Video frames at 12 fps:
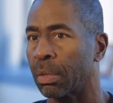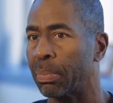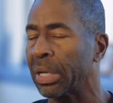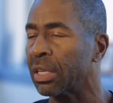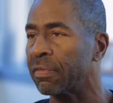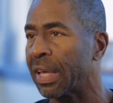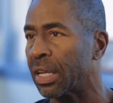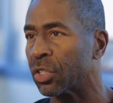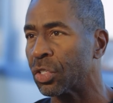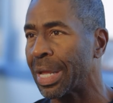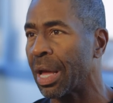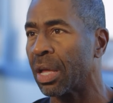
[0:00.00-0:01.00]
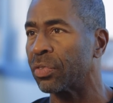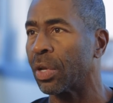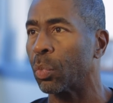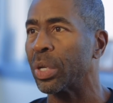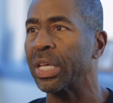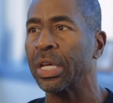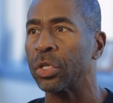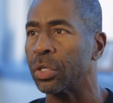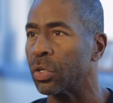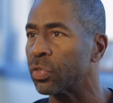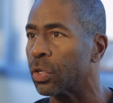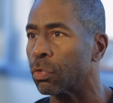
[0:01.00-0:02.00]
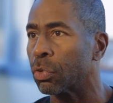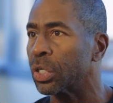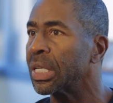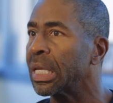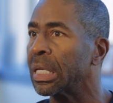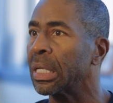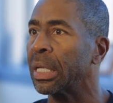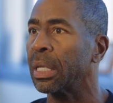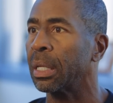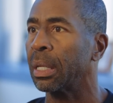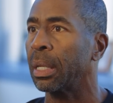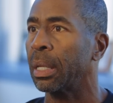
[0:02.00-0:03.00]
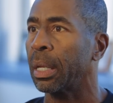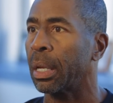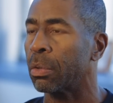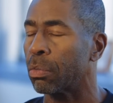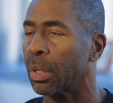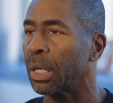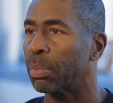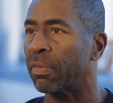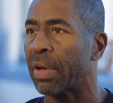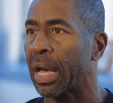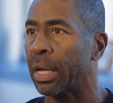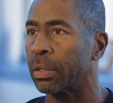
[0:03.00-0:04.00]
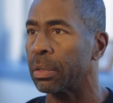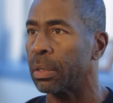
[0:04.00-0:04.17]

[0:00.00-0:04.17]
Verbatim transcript: the big advantage now is that we can use it routinely and really provide